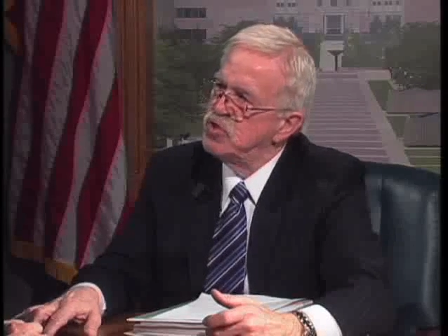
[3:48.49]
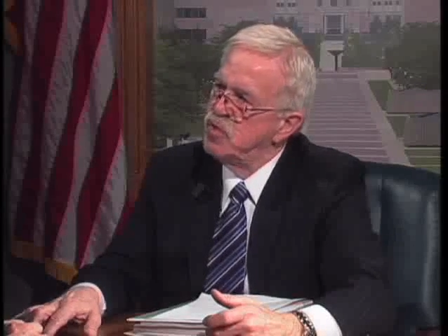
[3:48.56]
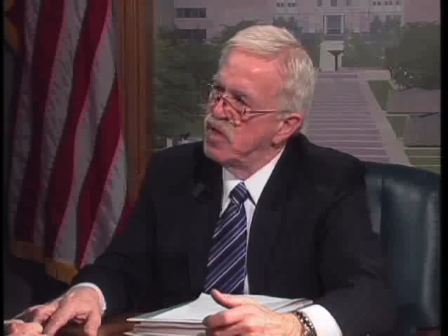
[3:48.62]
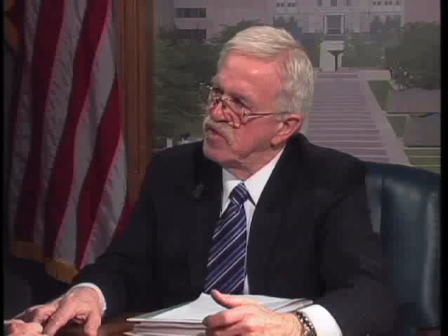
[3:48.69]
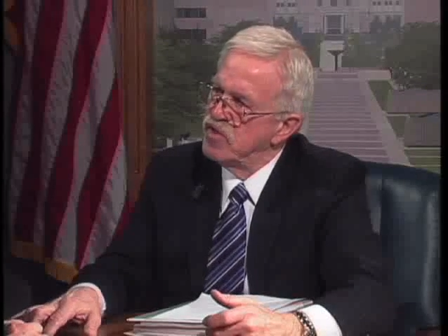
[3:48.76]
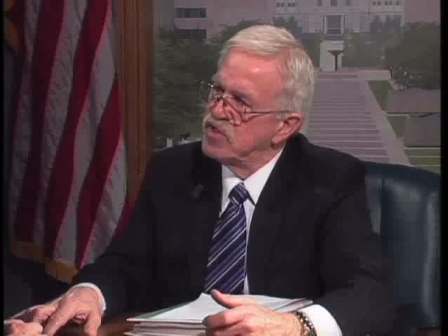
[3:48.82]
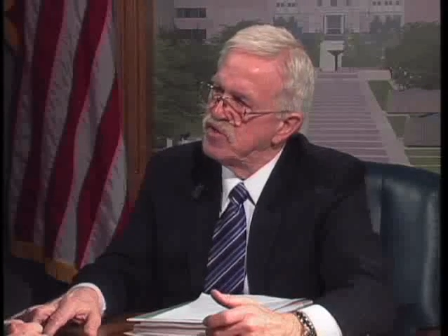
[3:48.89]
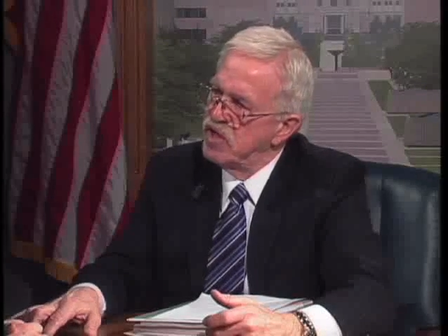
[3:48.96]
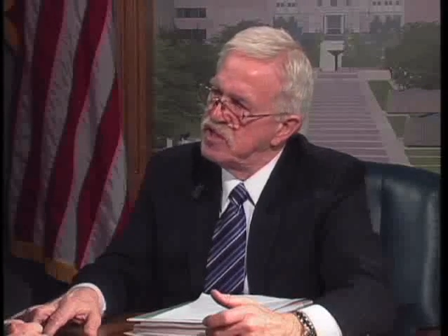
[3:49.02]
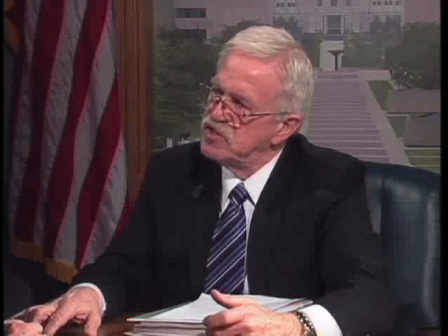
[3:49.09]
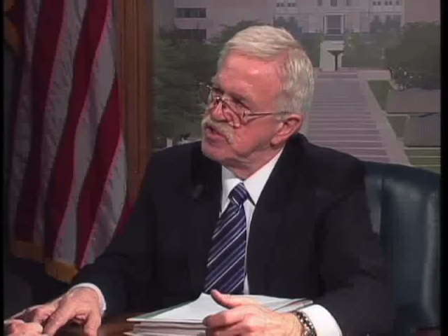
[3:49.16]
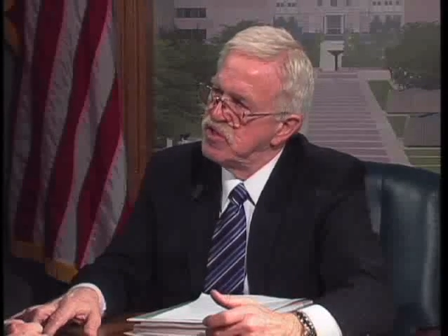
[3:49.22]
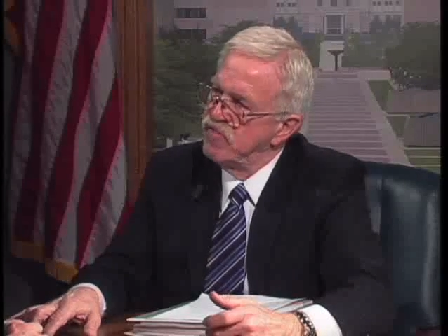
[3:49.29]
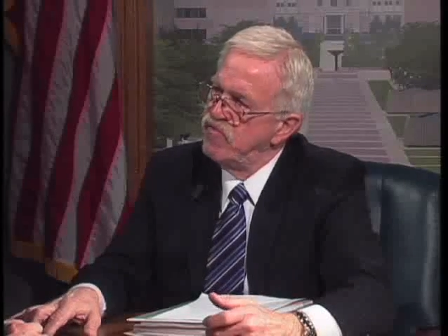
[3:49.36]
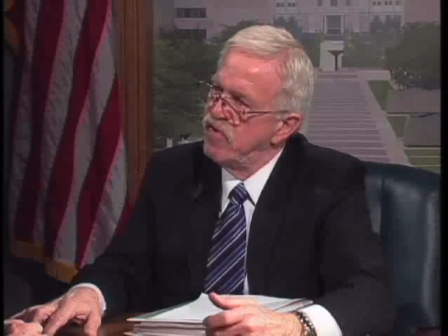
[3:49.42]
you are the
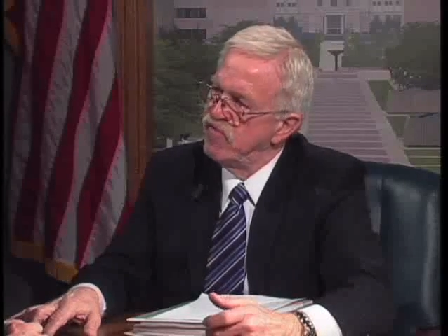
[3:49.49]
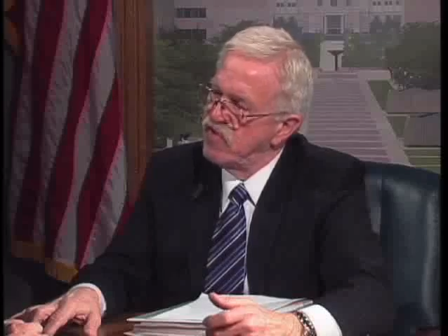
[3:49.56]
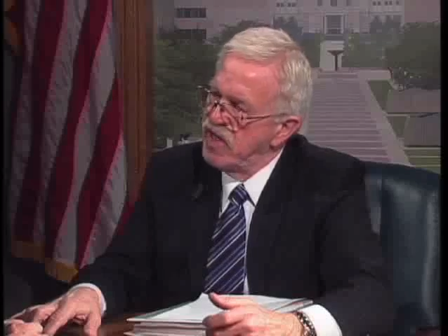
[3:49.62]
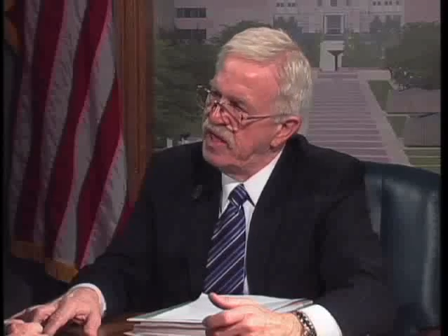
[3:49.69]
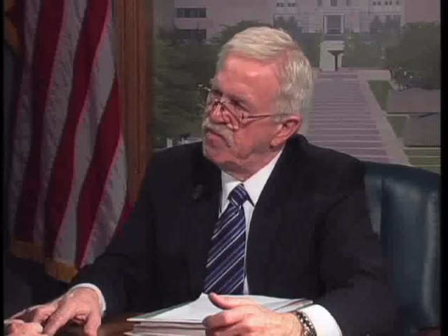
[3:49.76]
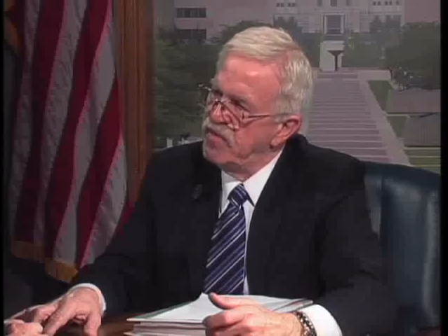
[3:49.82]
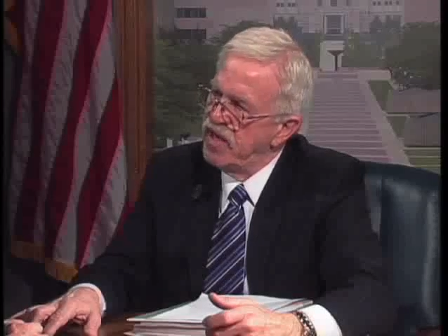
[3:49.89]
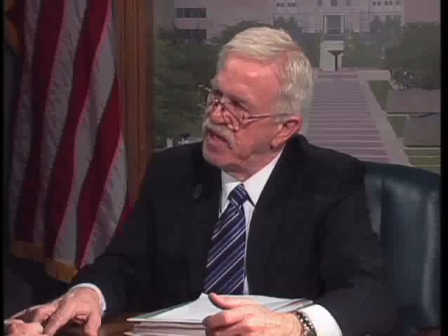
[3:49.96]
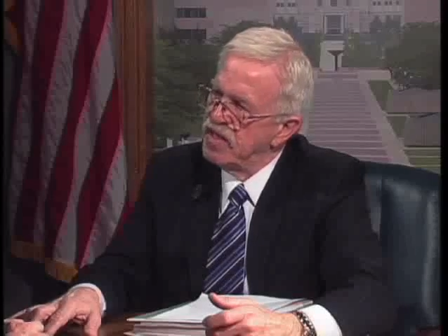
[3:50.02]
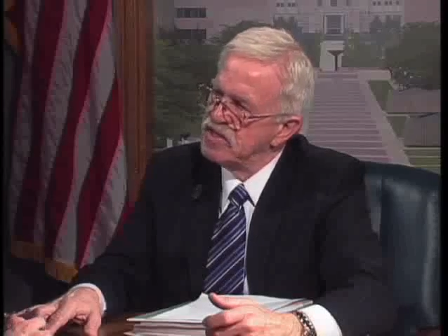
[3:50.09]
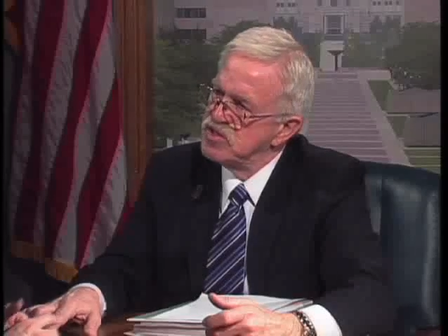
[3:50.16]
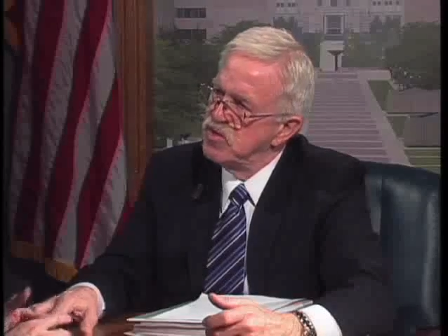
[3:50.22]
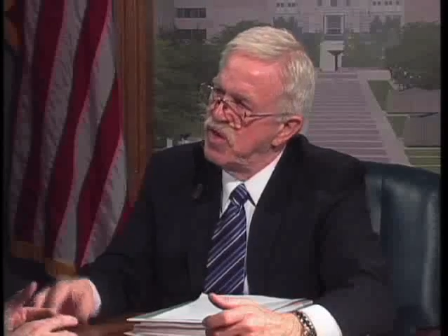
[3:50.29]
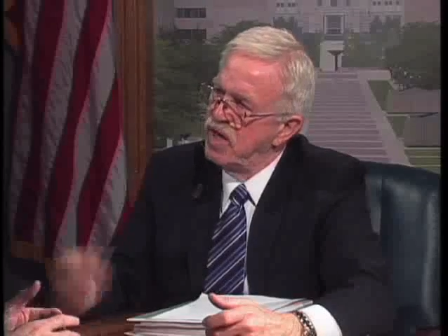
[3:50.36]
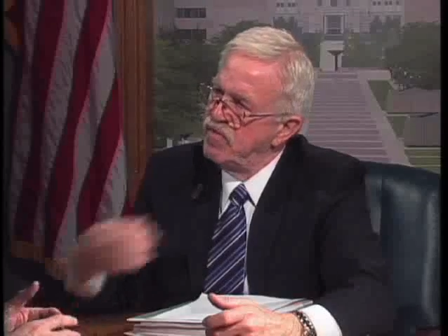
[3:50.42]
treasurer if you have a land bank.
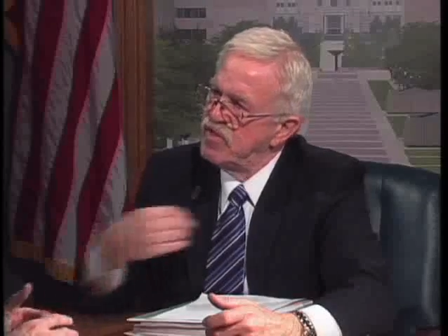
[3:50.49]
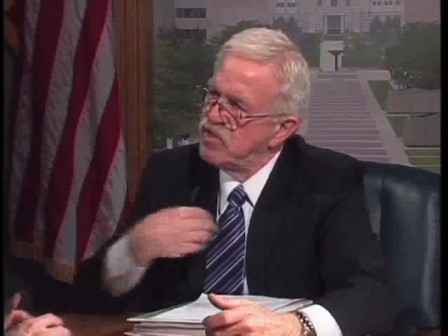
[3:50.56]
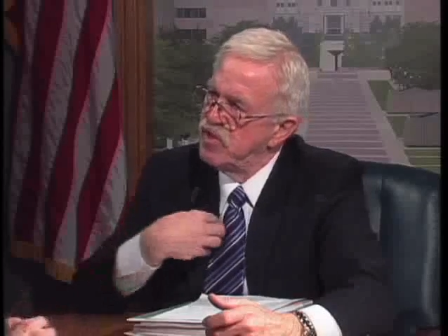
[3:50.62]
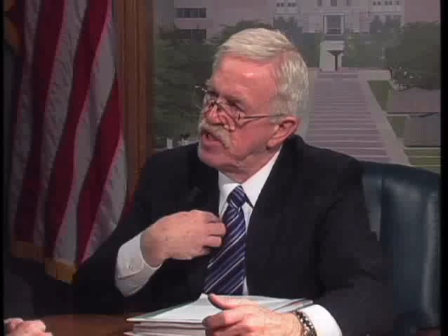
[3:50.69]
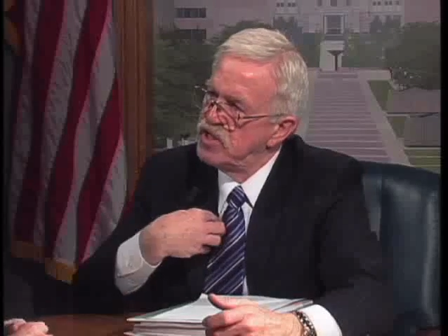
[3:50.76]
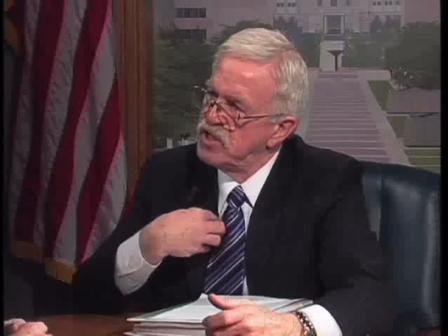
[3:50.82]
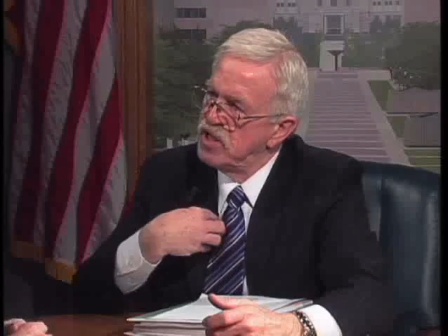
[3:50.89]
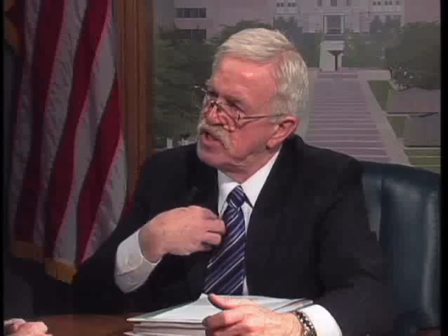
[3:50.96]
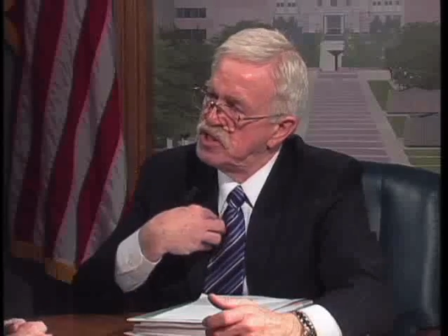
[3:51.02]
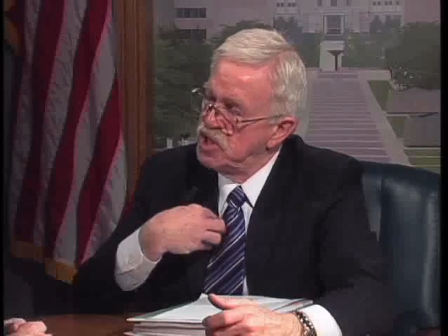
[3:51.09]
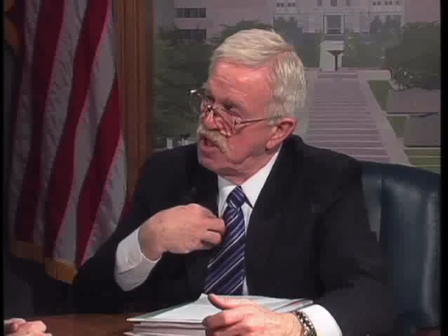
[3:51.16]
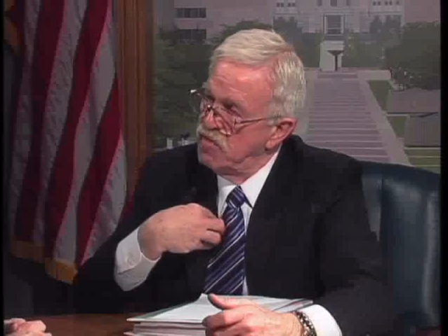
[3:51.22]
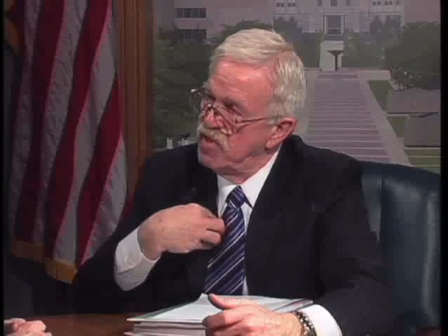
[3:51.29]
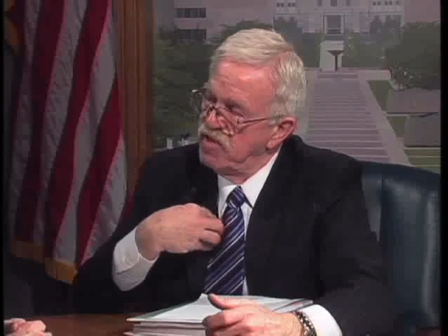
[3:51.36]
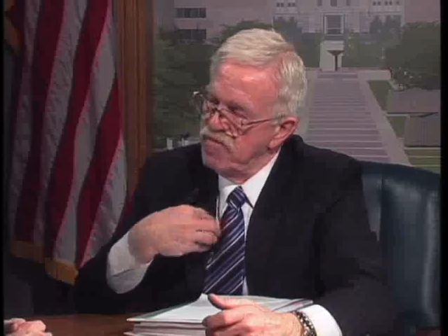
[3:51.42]
So I'm the
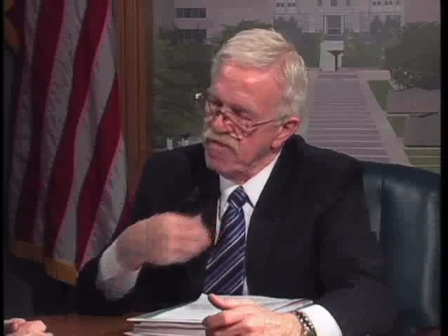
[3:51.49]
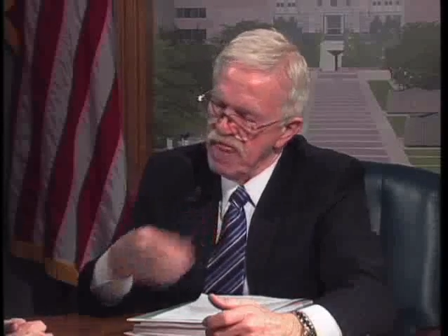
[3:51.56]
chairman.